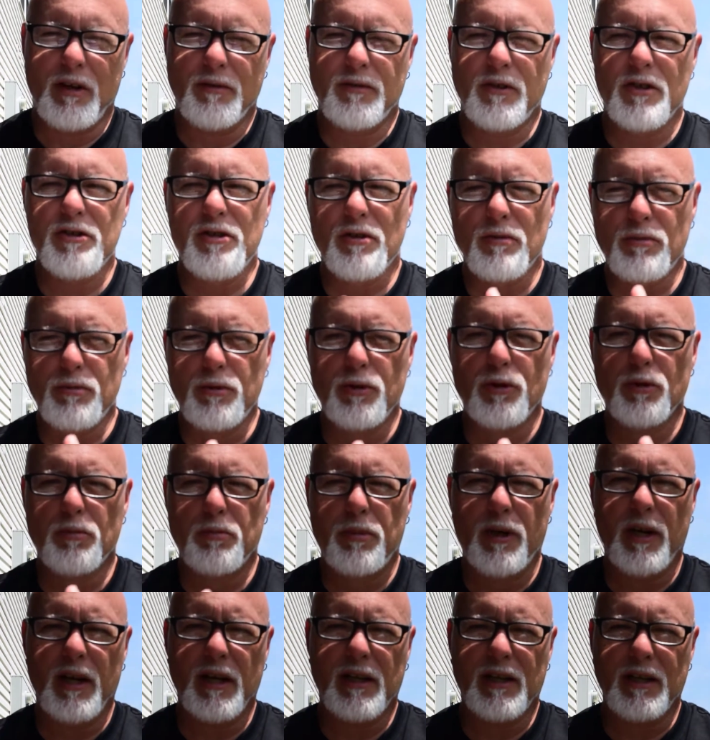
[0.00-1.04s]
if there's a
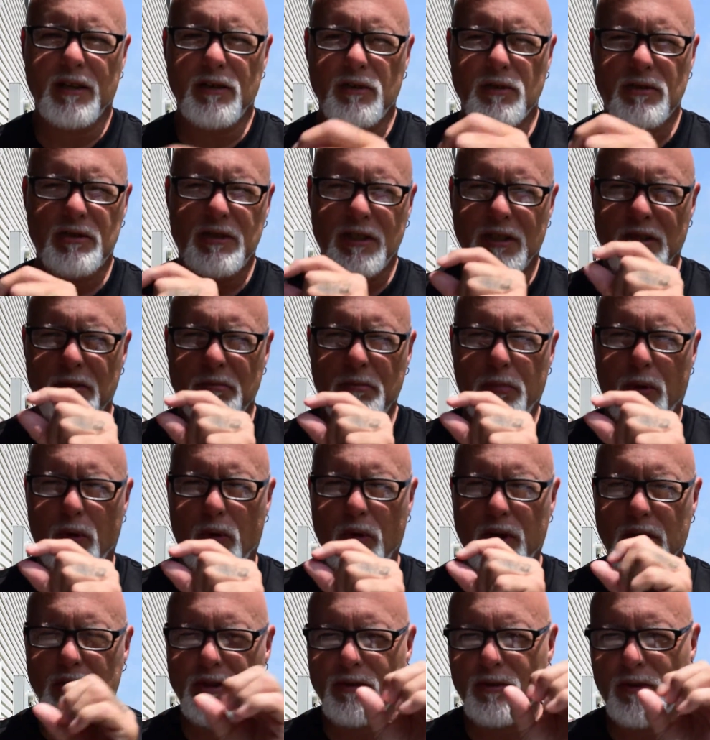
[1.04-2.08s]
rubric and you see in
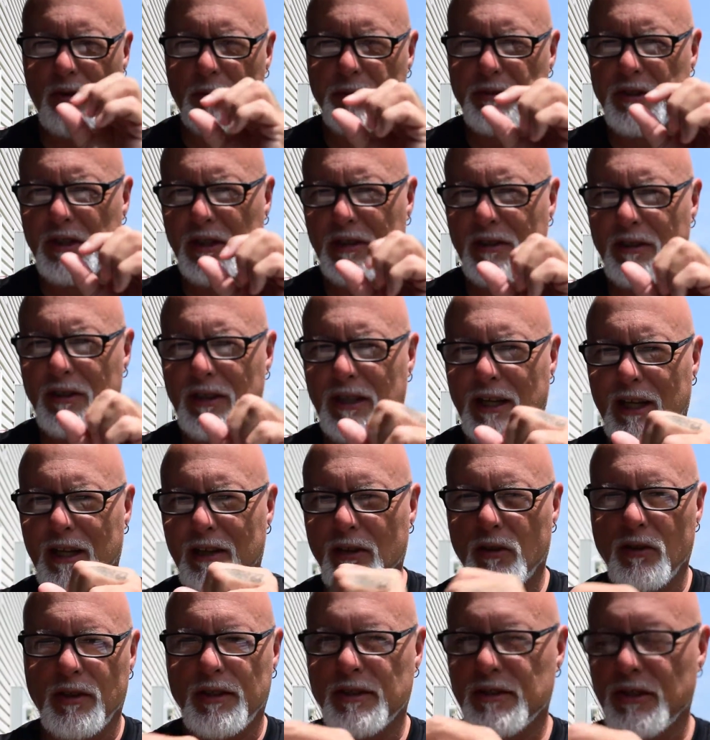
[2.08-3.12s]
points for a particular
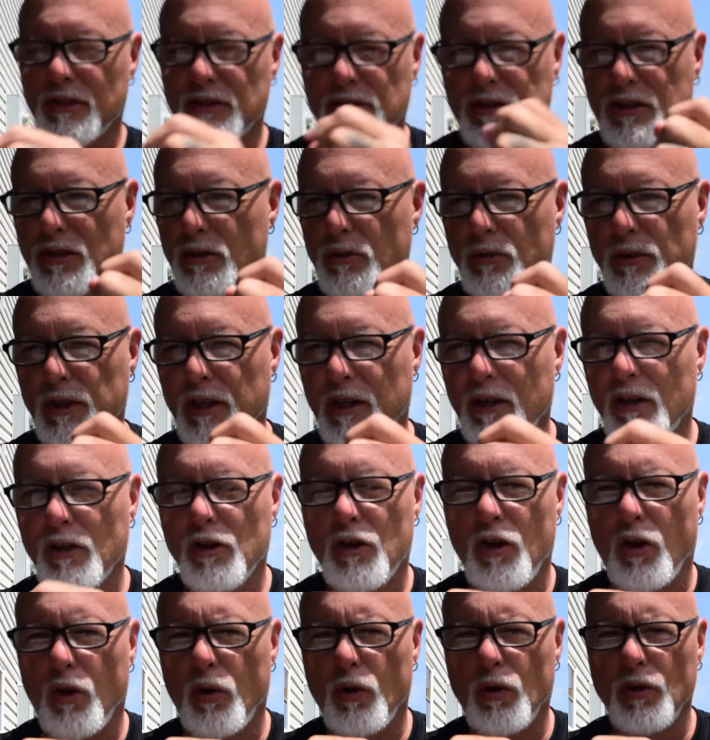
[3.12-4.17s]
category that says career
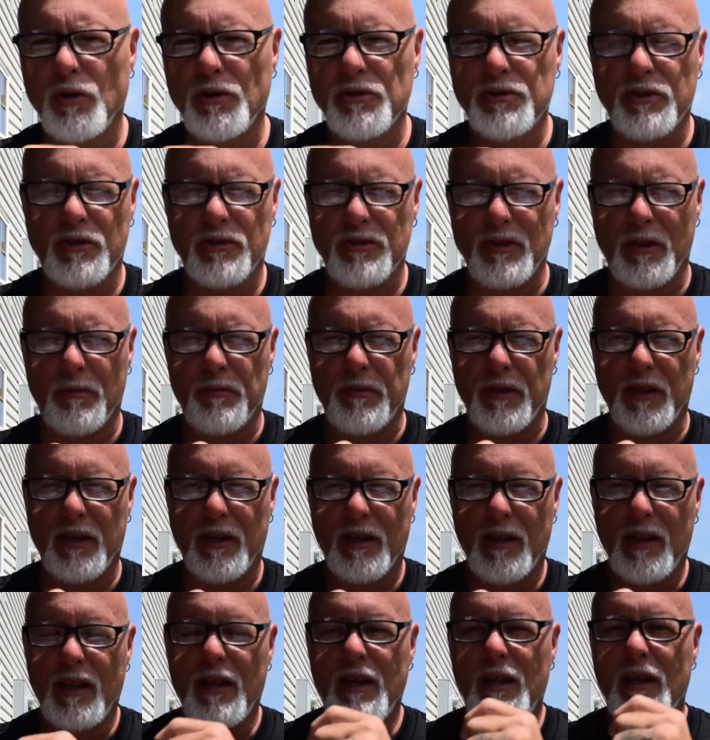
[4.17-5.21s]
goals or something,
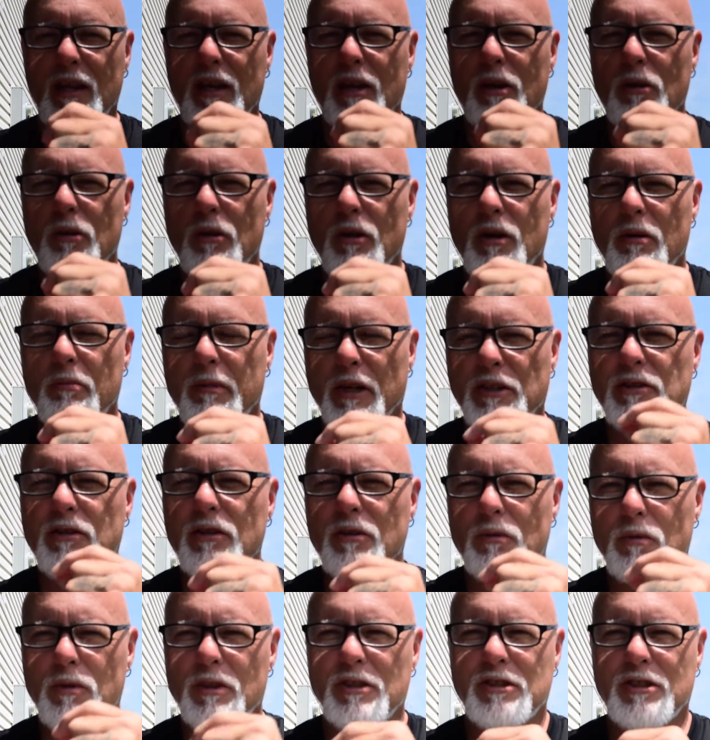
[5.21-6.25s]
make sure
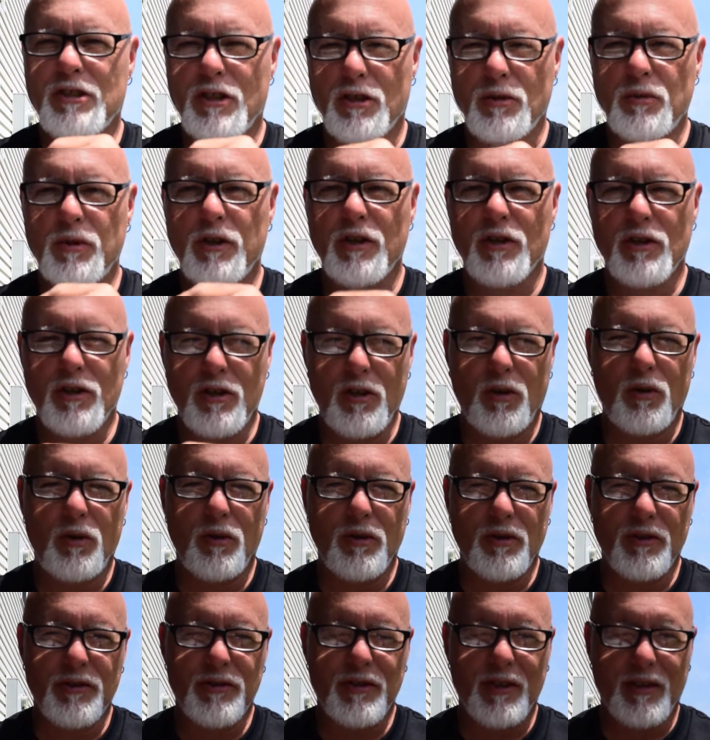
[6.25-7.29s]
the word career
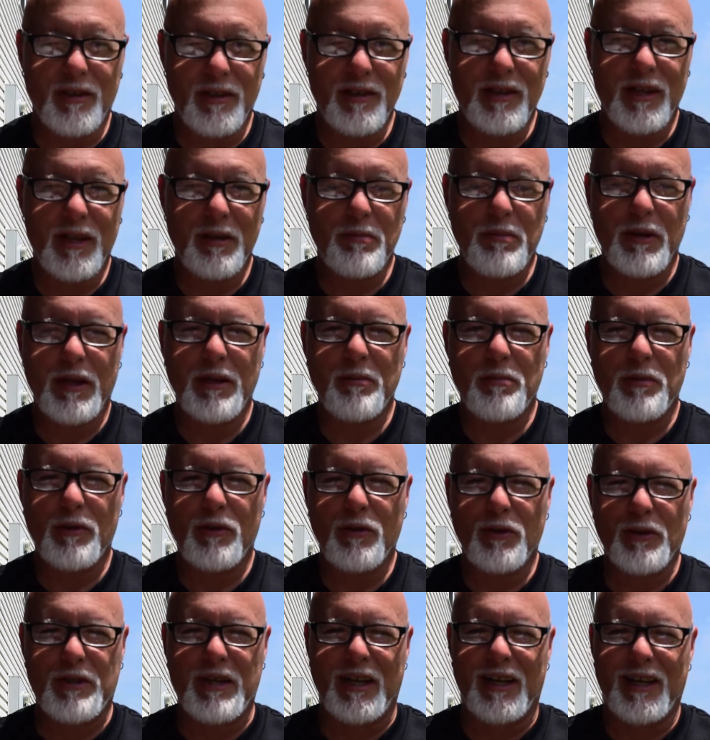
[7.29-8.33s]
goals are in that paper,
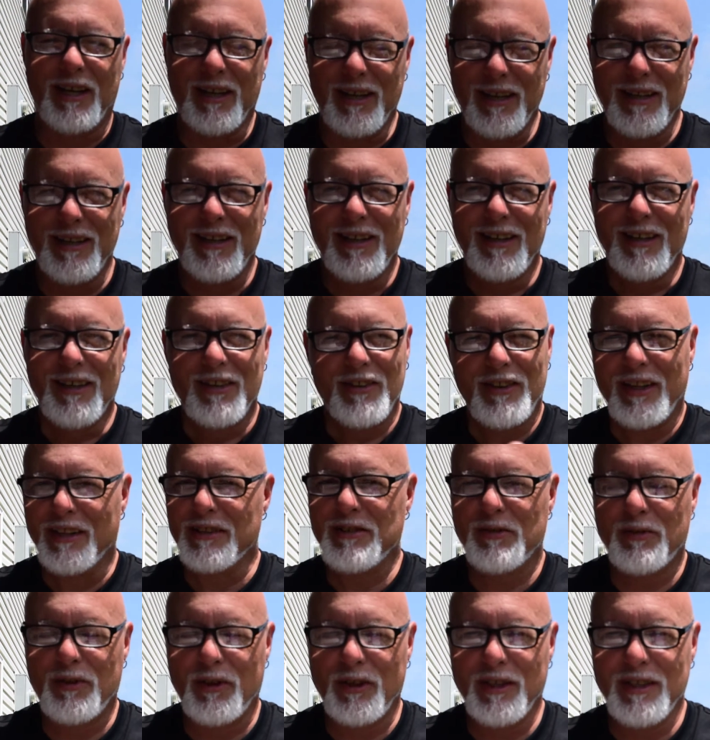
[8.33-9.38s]
okay? That's
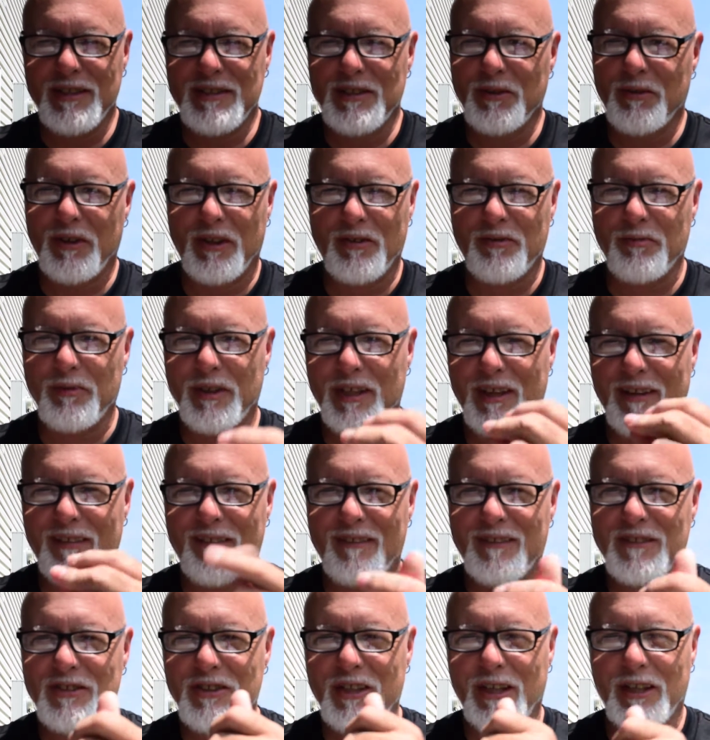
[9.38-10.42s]
a very easy way for me to
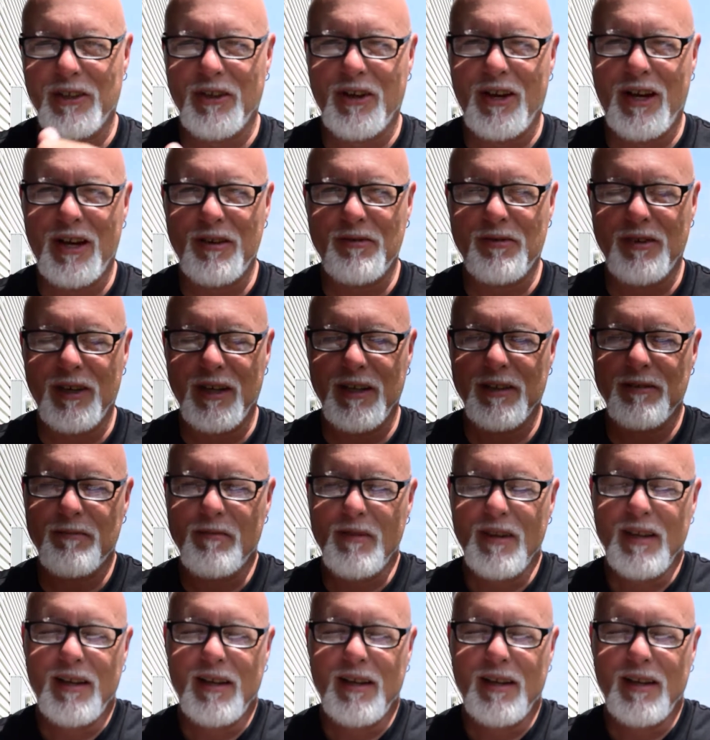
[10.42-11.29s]
check it off, right?